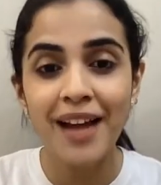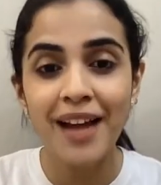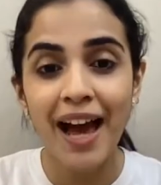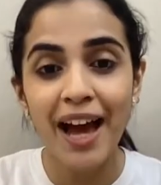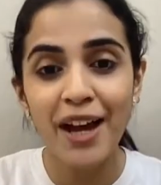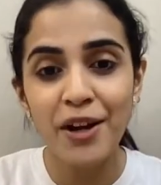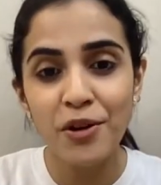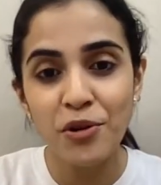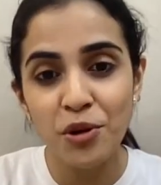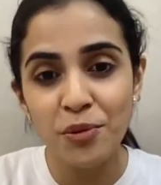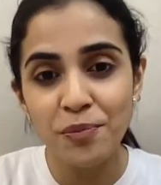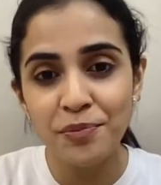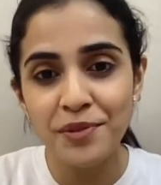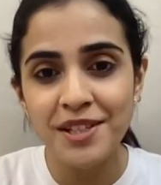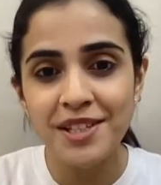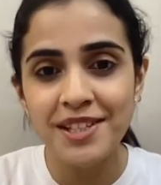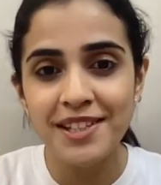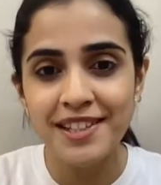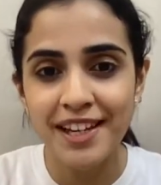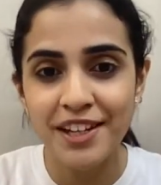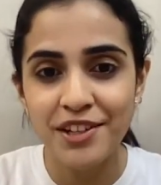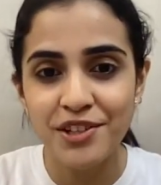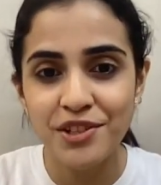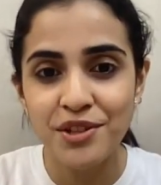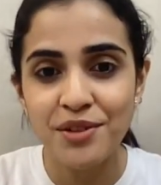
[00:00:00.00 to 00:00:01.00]
I hope this
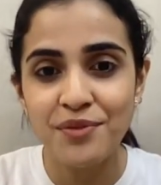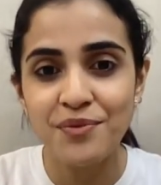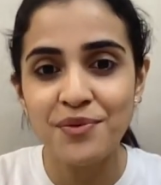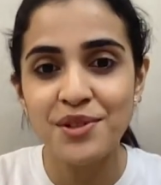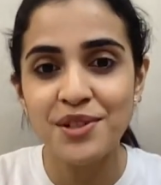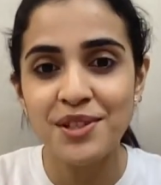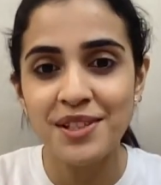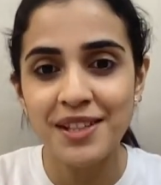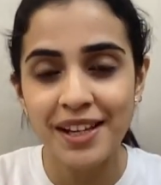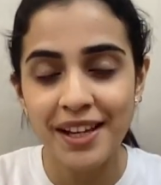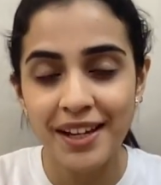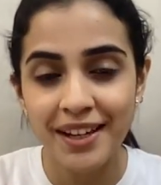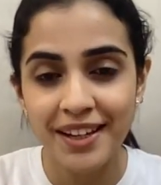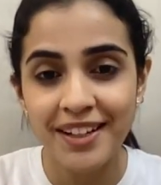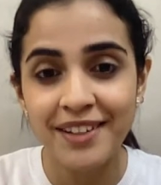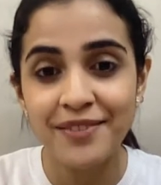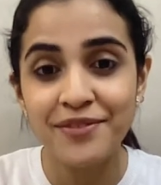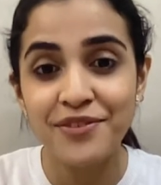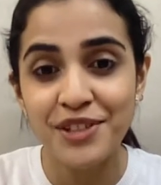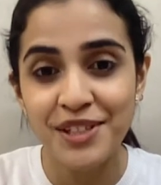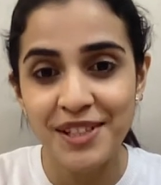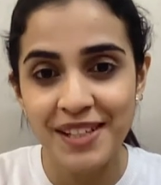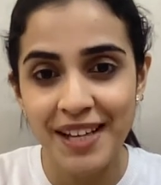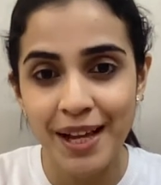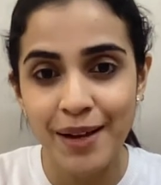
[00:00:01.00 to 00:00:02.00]
session was
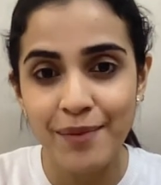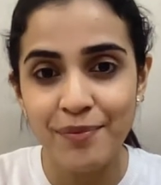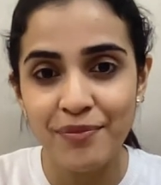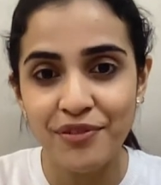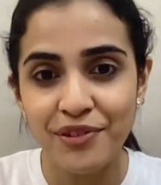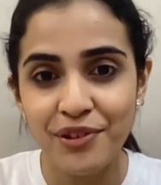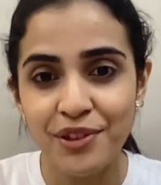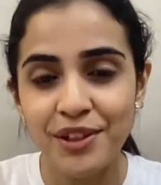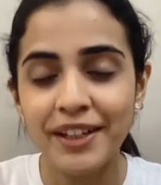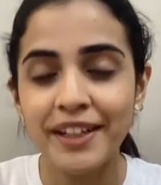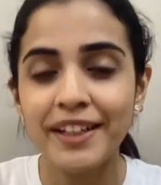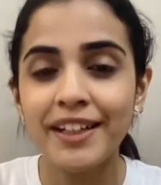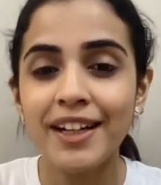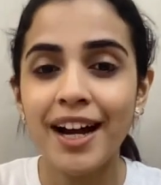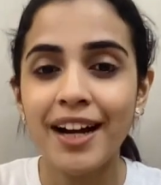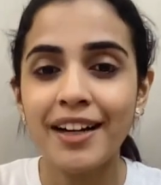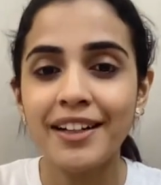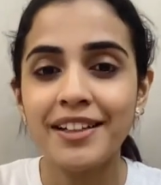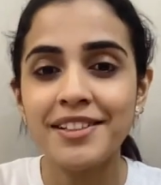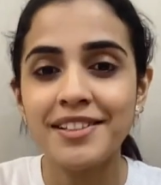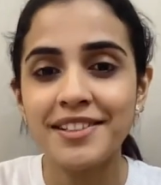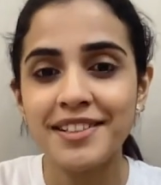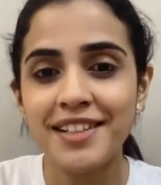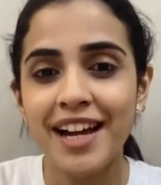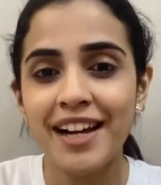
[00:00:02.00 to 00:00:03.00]
helpful in
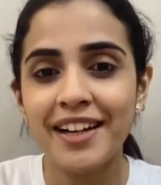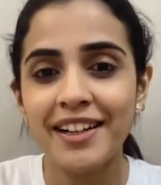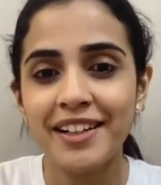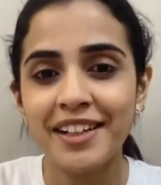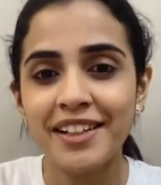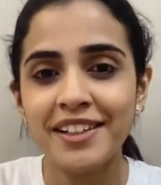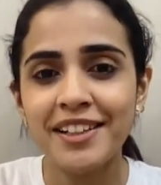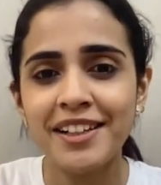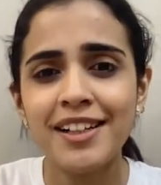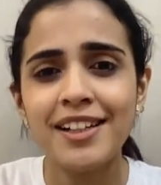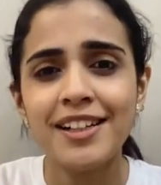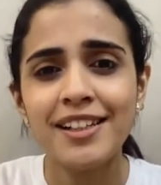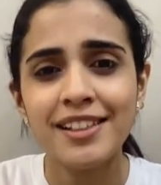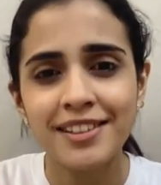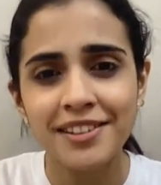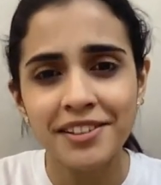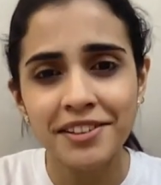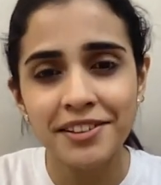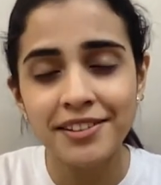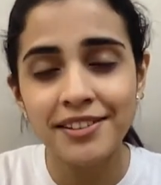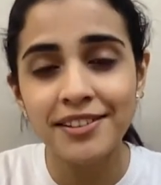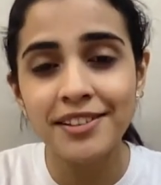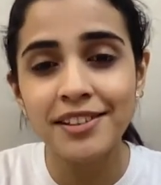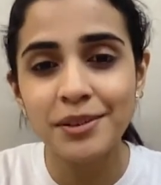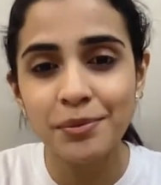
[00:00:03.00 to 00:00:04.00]
understanding
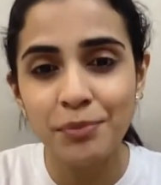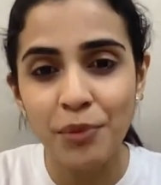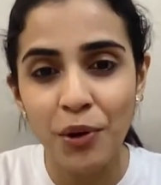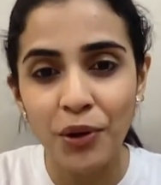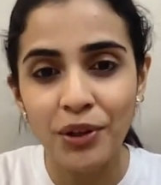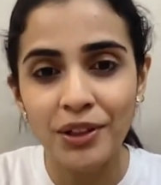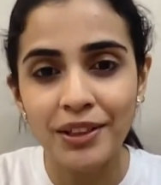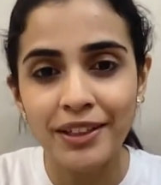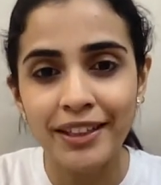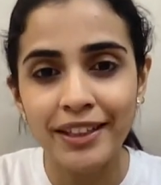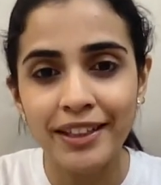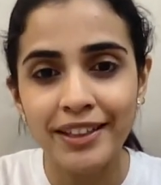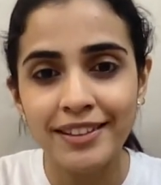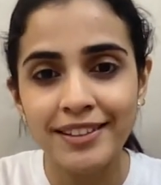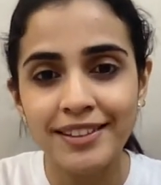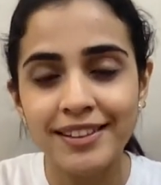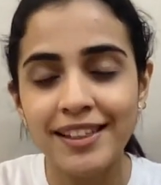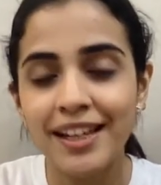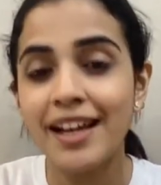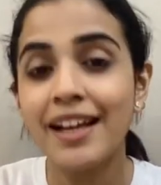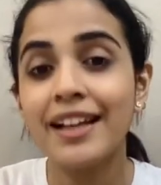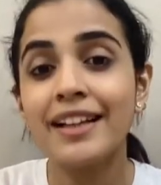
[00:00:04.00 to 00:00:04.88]
certain small things